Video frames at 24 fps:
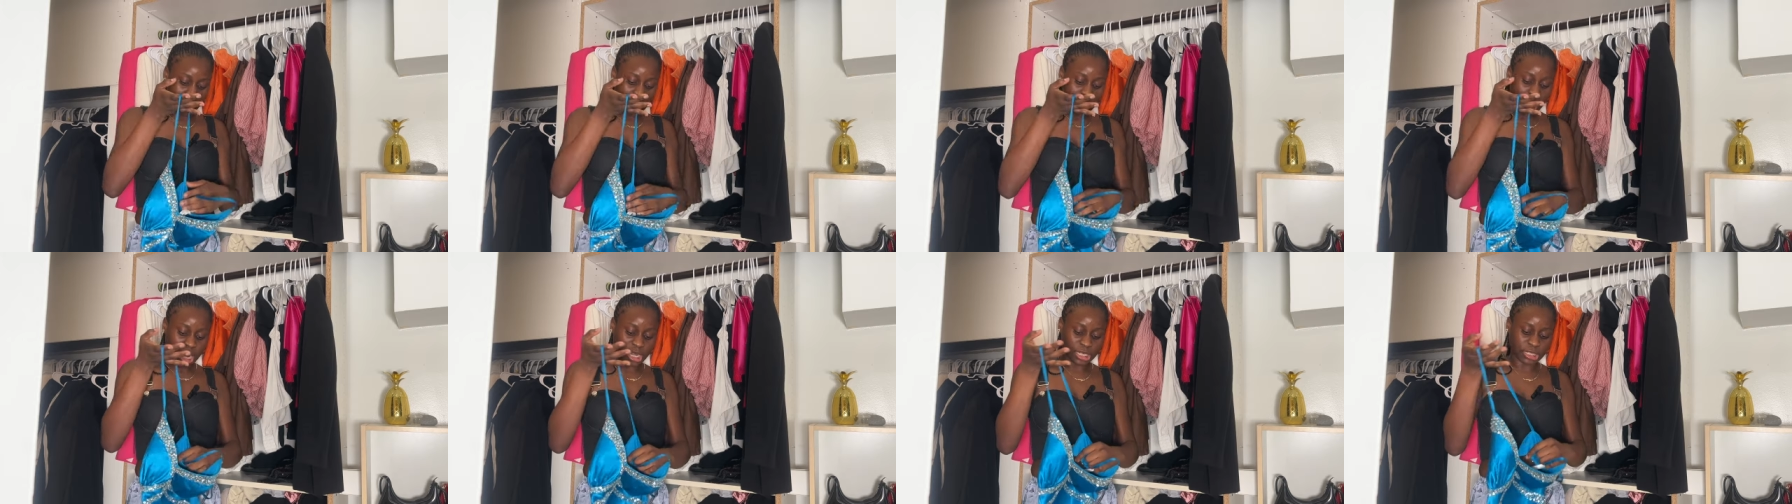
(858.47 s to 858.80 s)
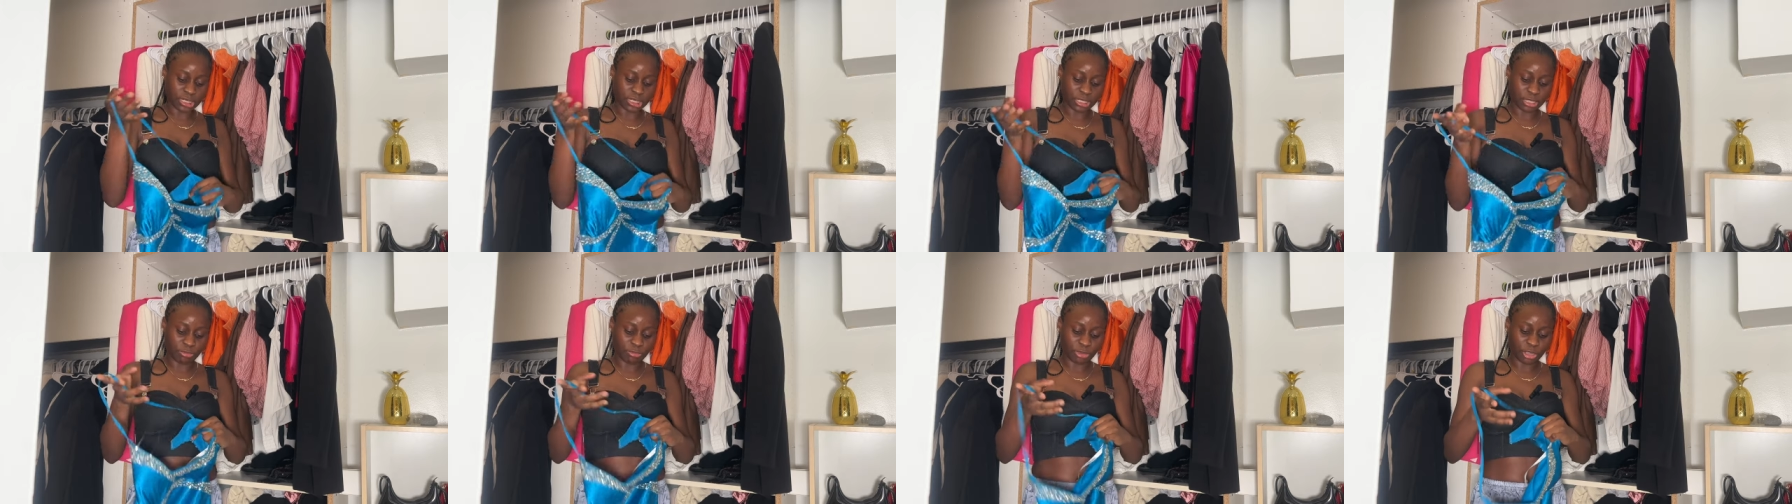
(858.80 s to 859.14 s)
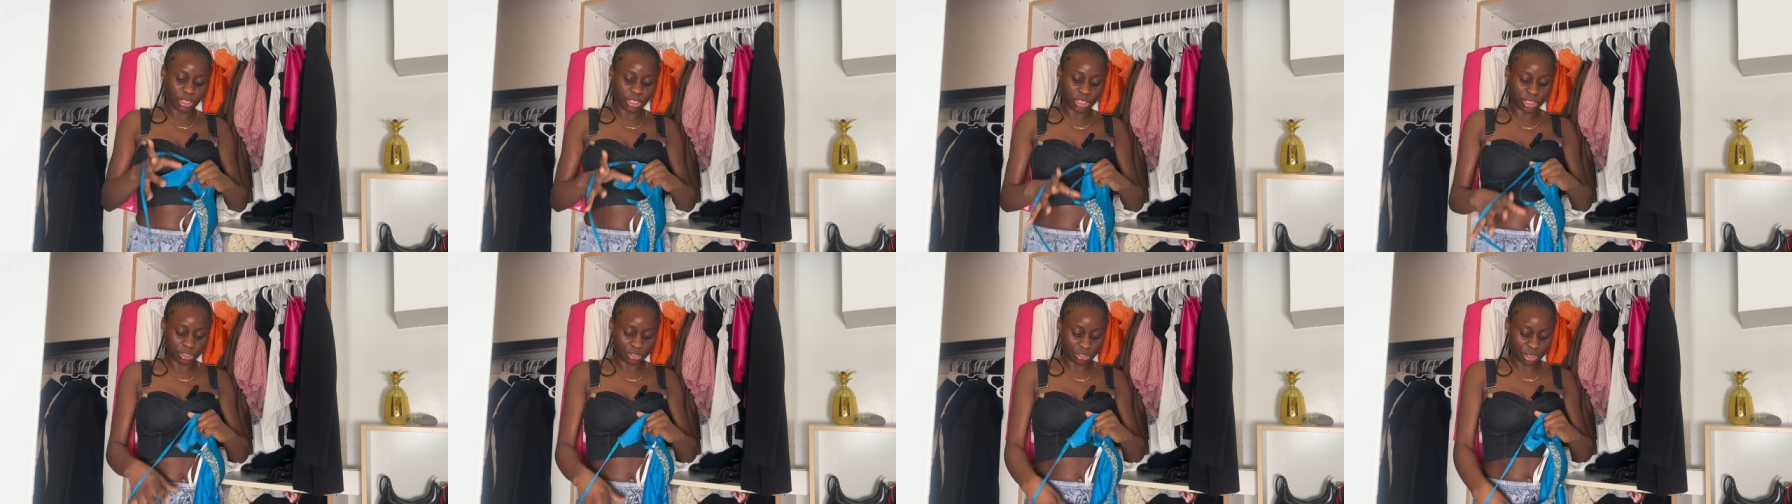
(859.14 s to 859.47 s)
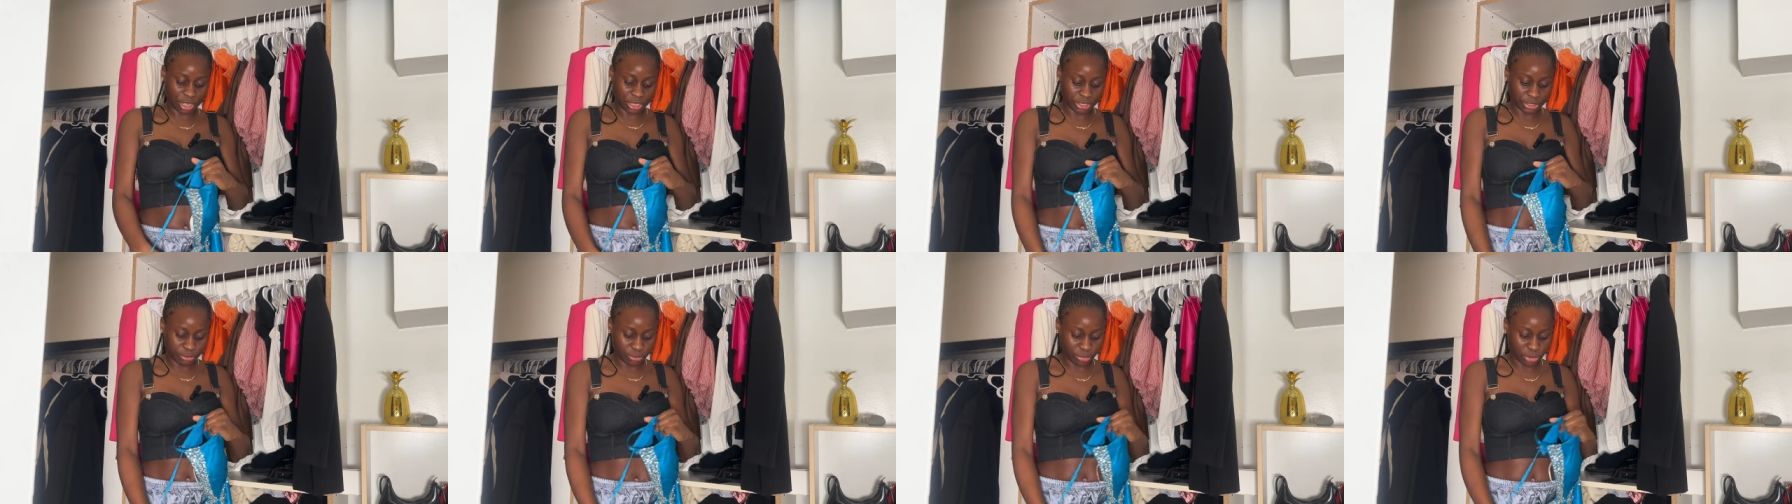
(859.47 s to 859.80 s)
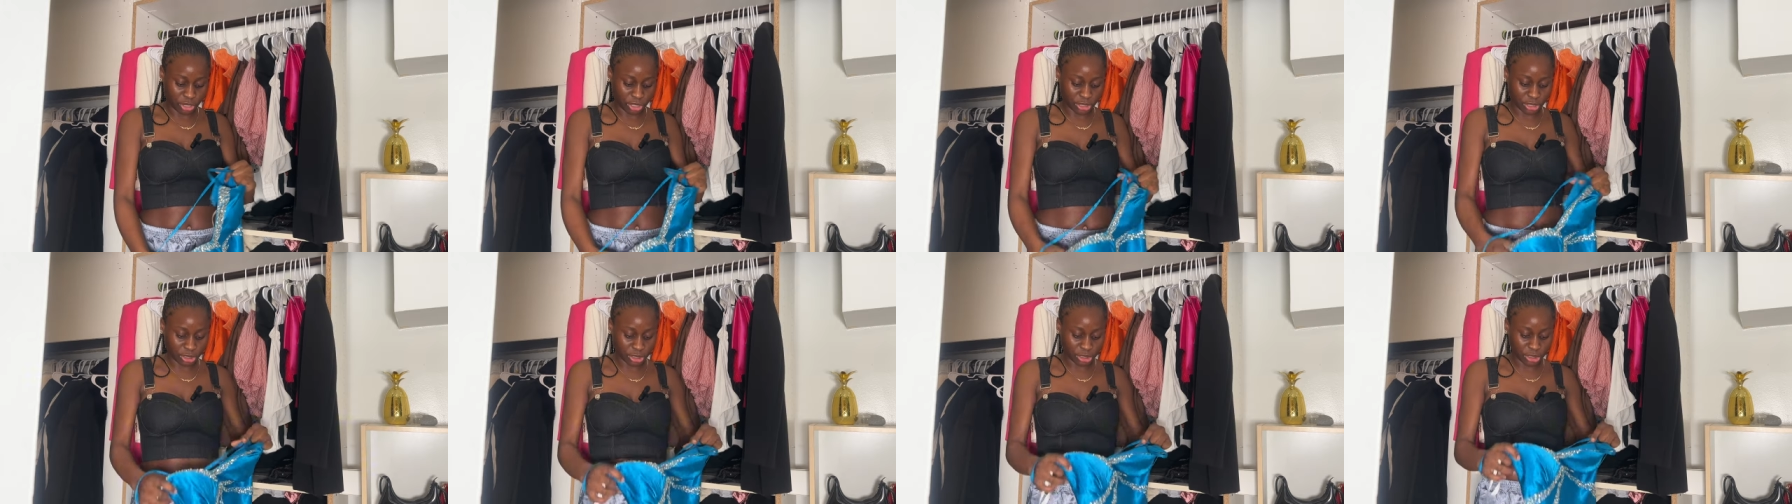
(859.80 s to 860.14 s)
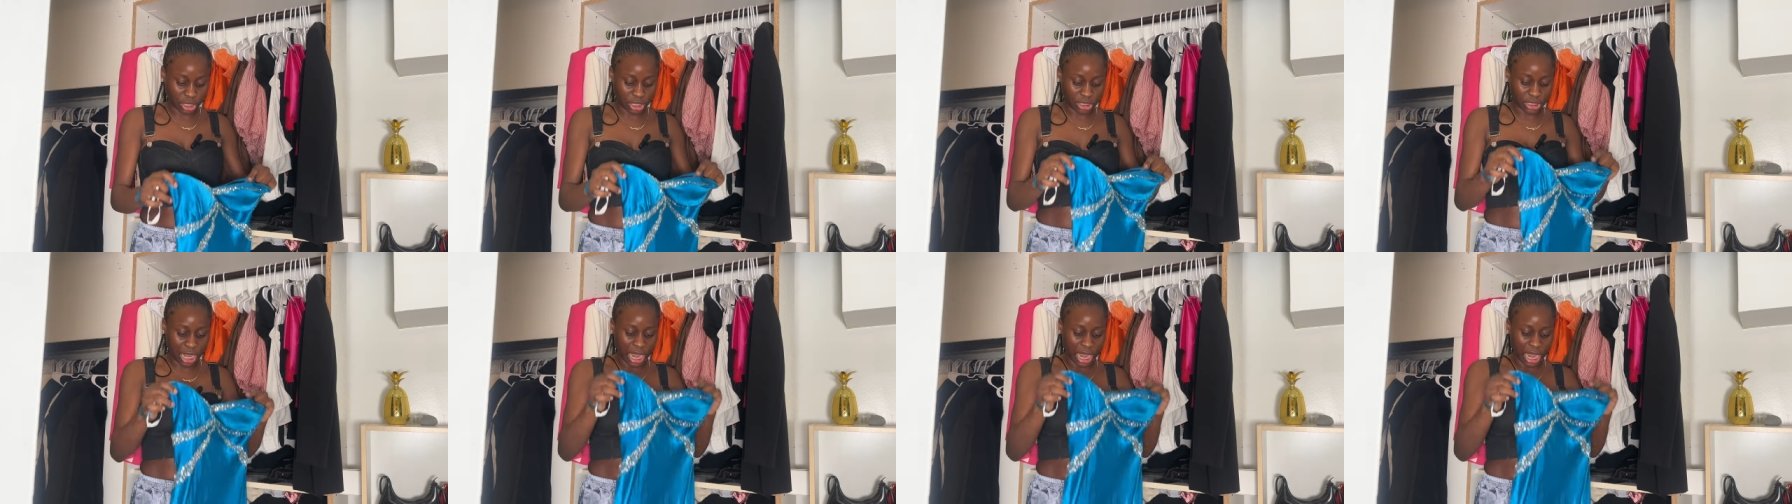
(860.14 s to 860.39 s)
and it's a money dress but it's just